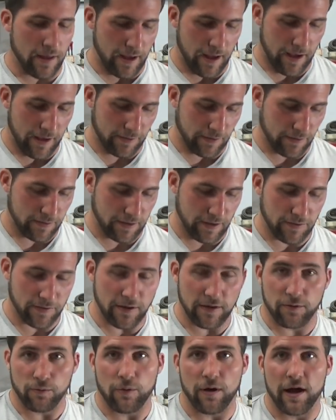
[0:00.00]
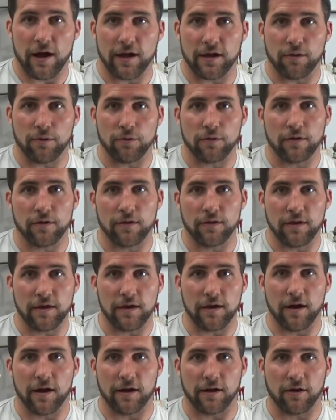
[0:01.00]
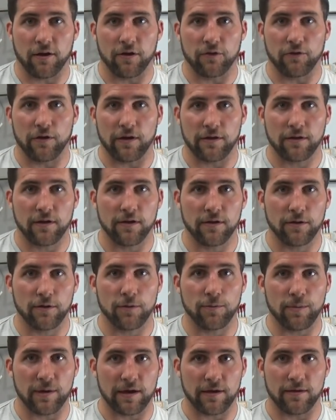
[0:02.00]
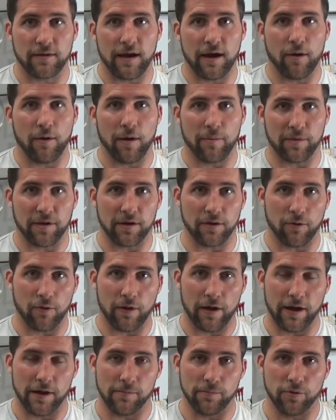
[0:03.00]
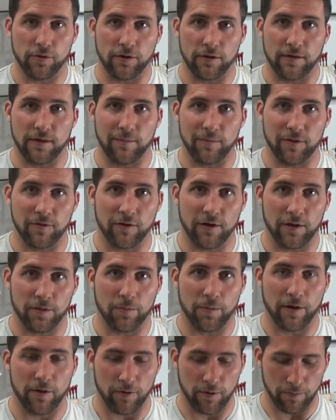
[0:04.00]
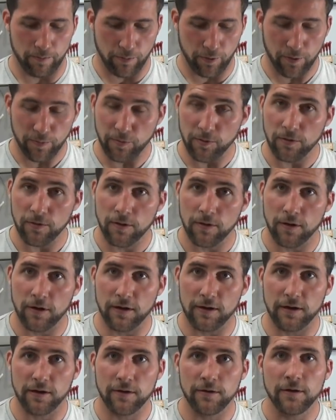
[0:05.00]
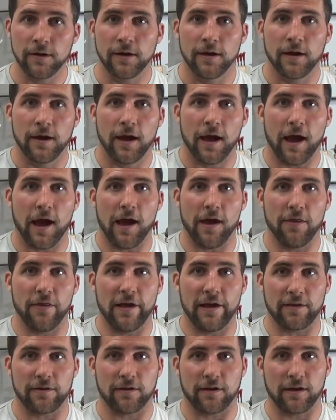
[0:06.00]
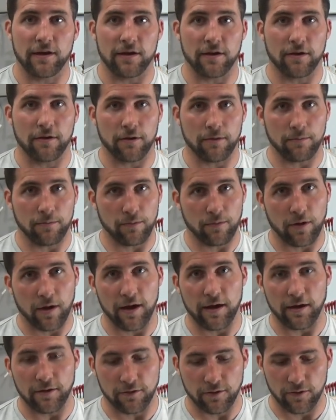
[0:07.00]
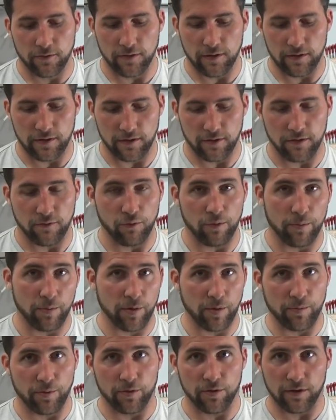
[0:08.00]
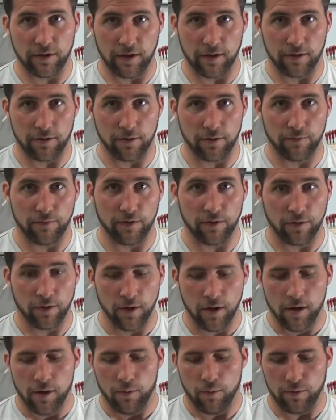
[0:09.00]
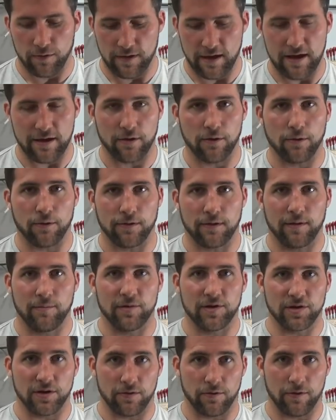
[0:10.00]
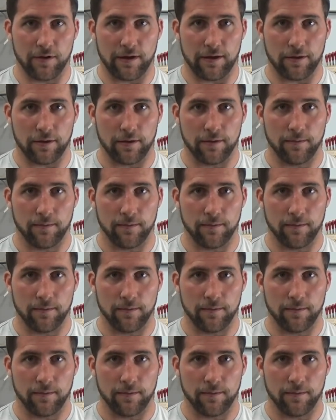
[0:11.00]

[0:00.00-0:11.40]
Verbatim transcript: As I said, that's why I used the high contrast colors because now I'm gonna go ahead and put a semi-transparent purple on here and that's gonna kind of turn this into a purple looking surface with that ghost image underneath.